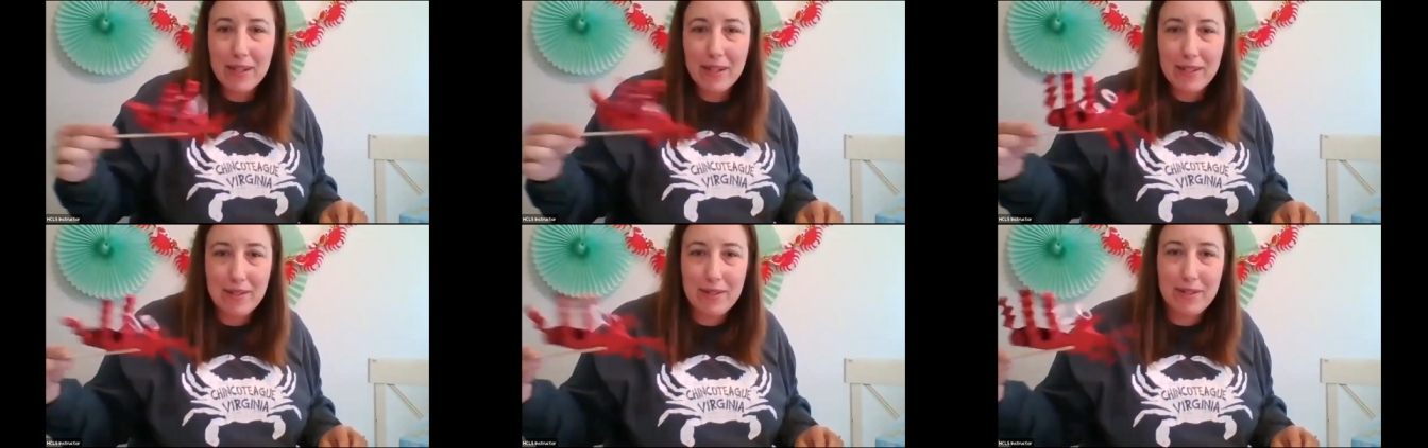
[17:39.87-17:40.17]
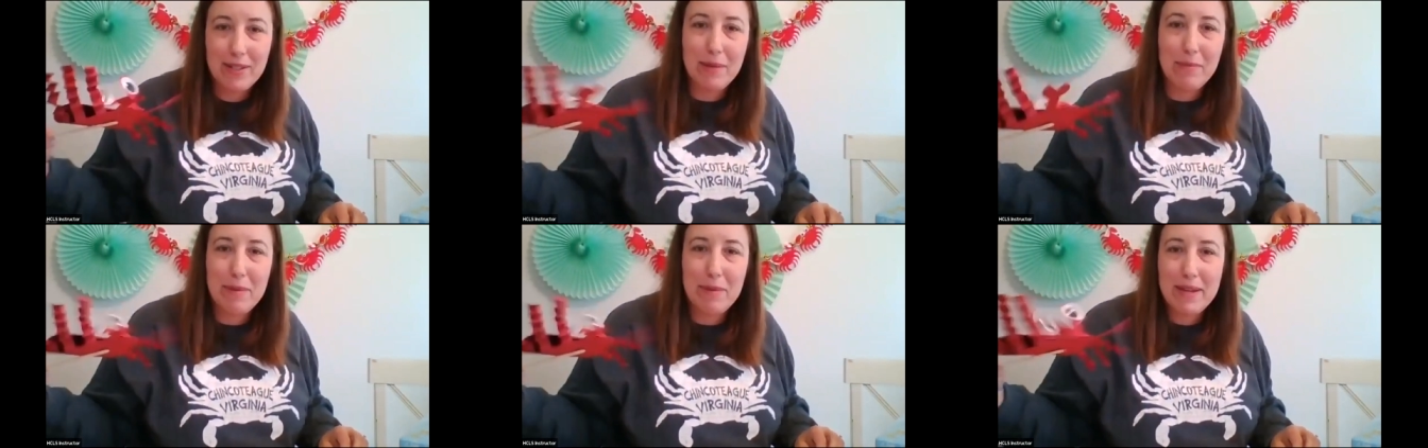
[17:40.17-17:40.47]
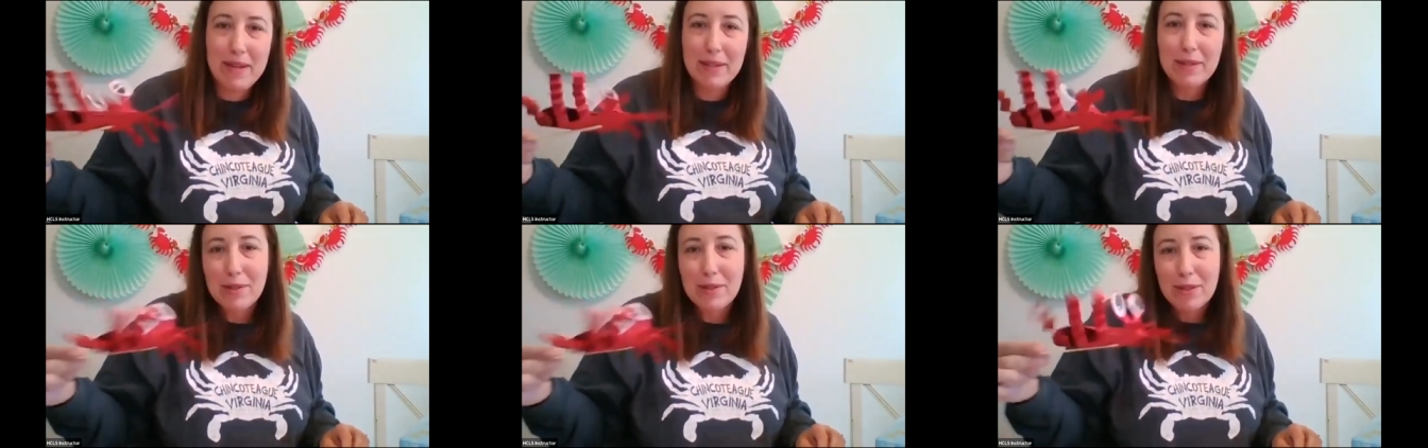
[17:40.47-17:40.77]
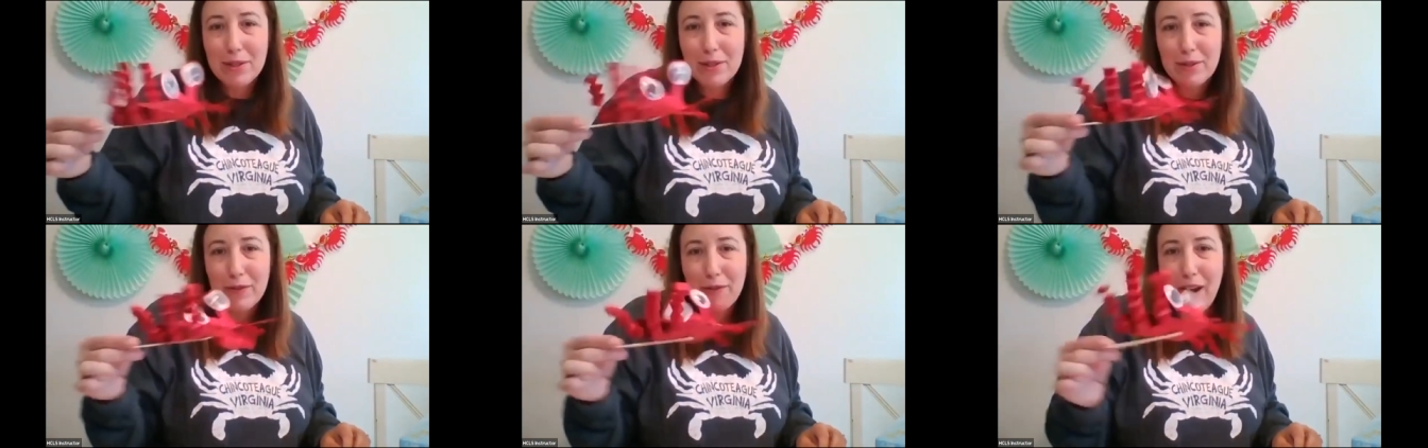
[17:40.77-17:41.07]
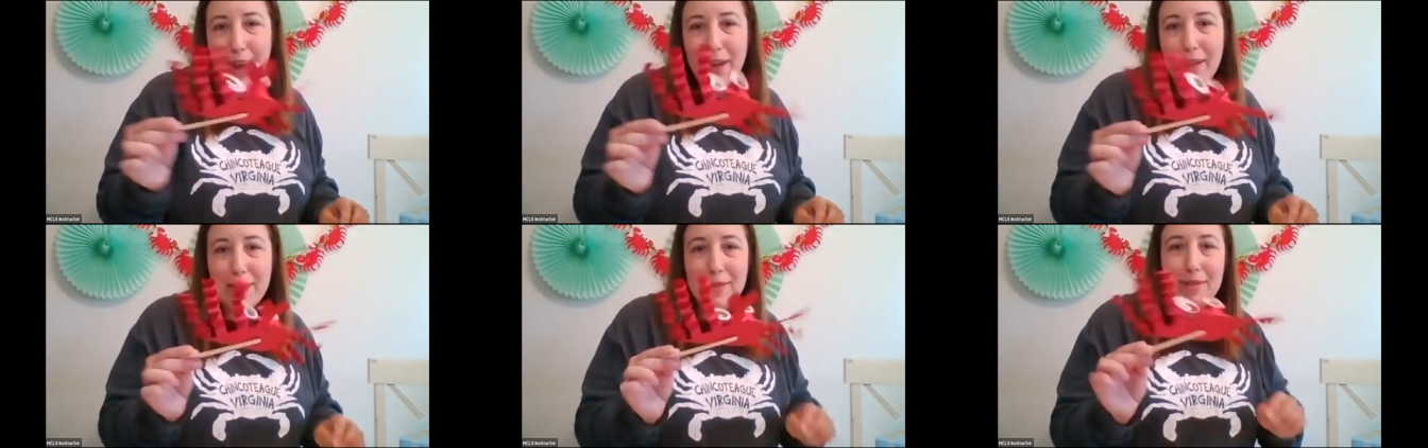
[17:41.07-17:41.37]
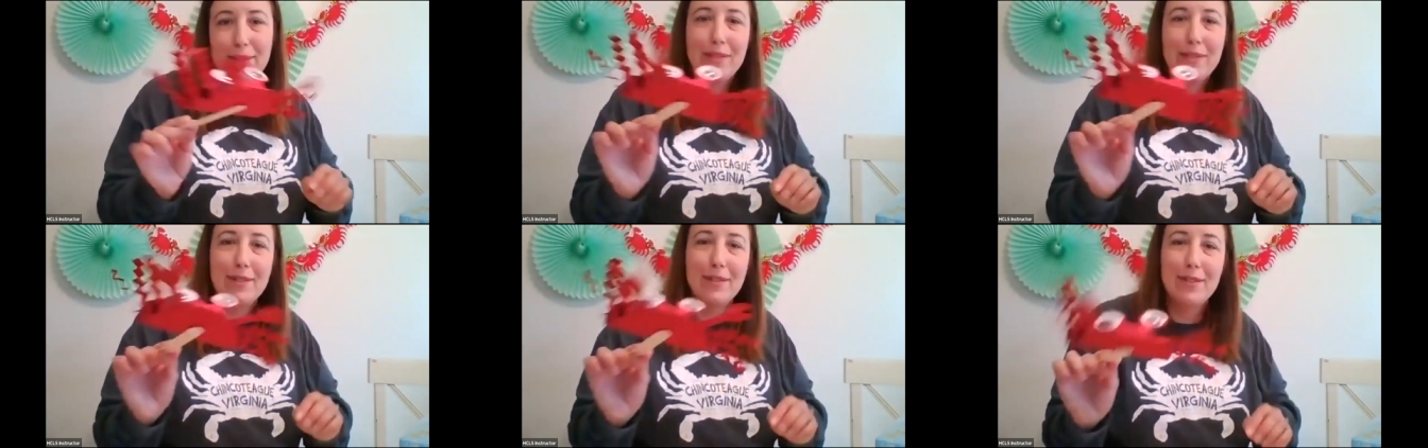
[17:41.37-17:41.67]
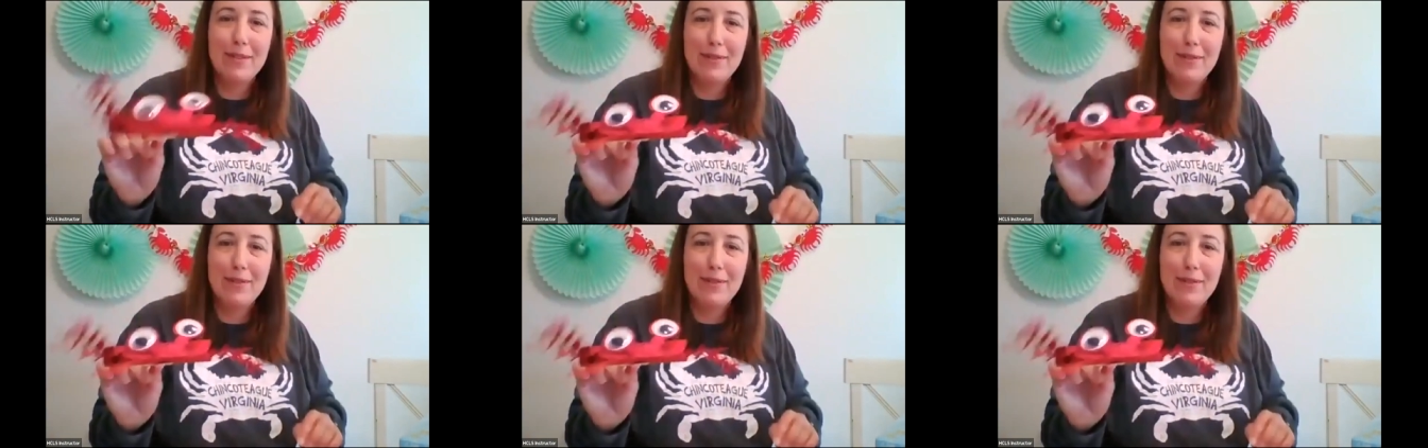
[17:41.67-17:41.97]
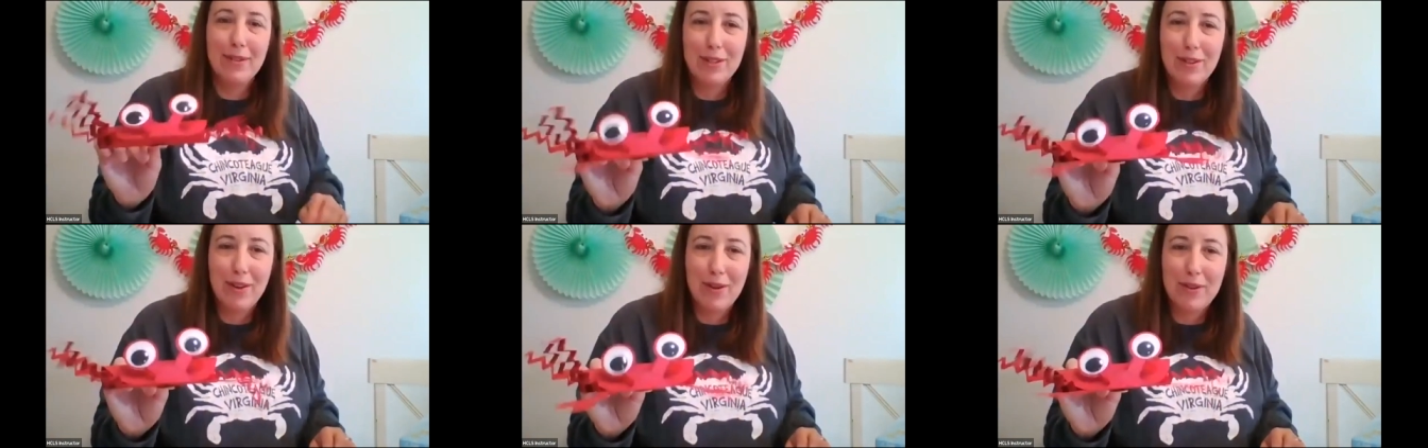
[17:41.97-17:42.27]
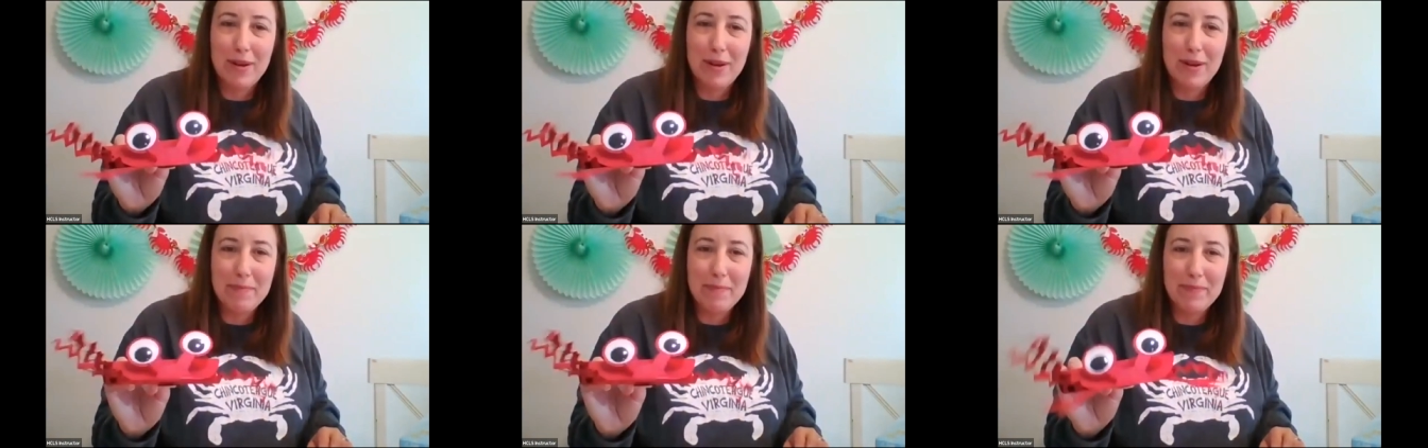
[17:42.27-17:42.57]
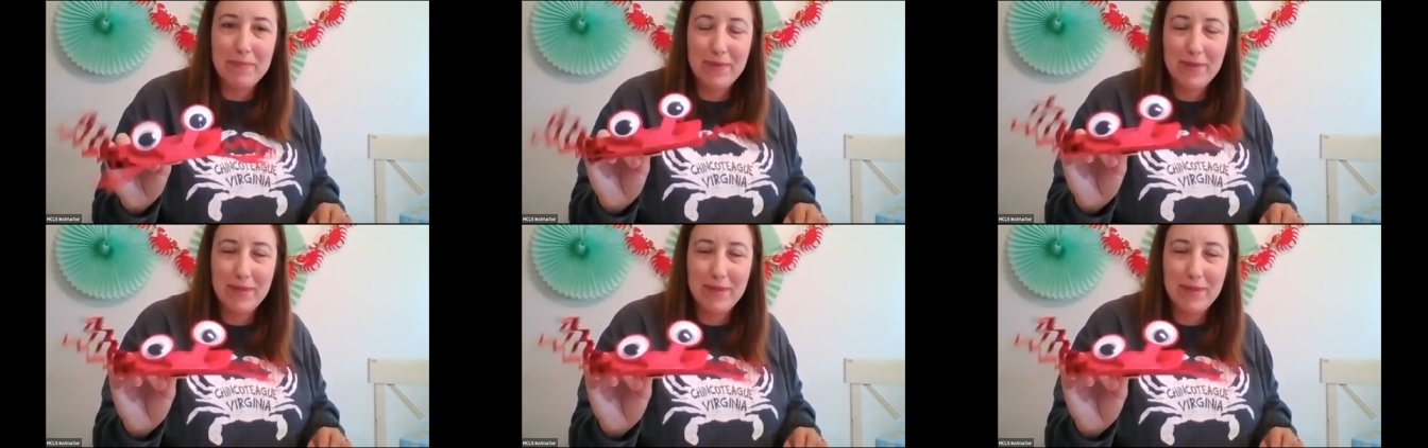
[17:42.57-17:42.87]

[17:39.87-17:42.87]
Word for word: your siblings or your friends or your grown up.